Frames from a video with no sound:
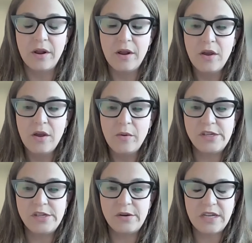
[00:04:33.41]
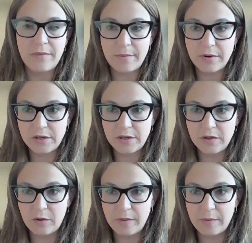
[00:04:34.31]
we do have team members who will be
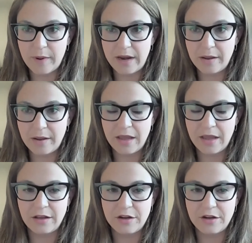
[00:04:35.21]
writing back in the chat.